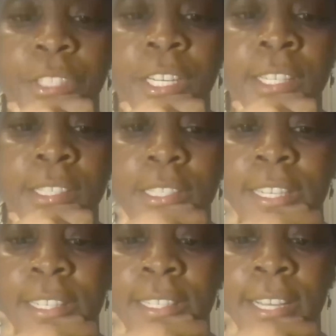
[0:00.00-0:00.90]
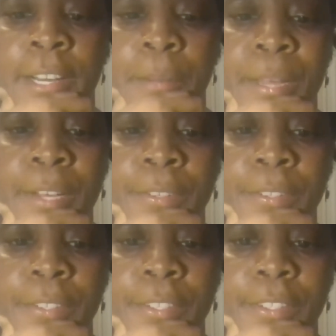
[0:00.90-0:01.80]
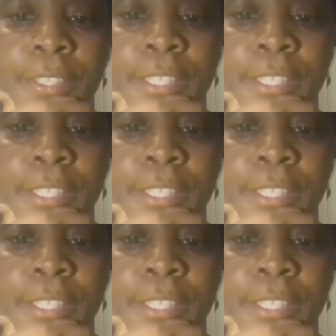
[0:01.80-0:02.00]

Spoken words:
thought a lot about the